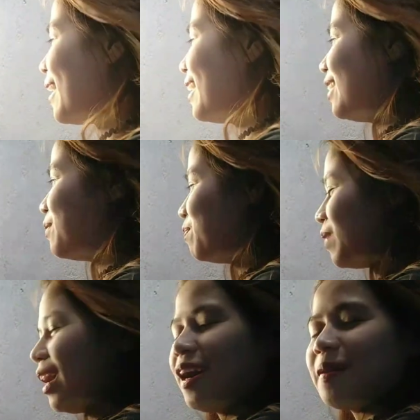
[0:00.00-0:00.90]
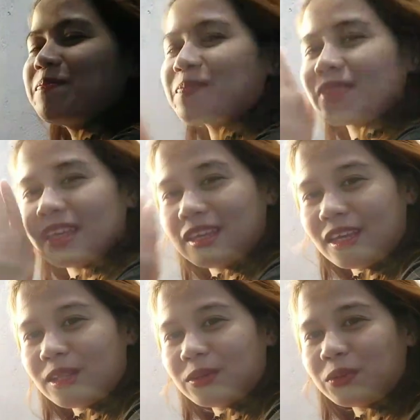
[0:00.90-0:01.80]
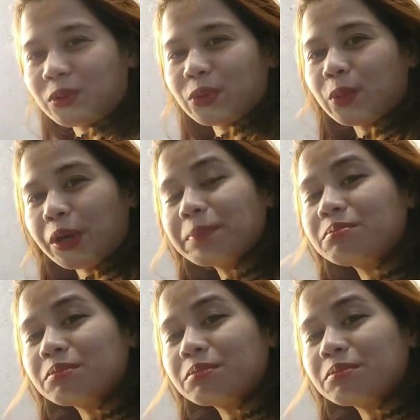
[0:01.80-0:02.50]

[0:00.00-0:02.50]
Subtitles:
Ayan yung yellow or warm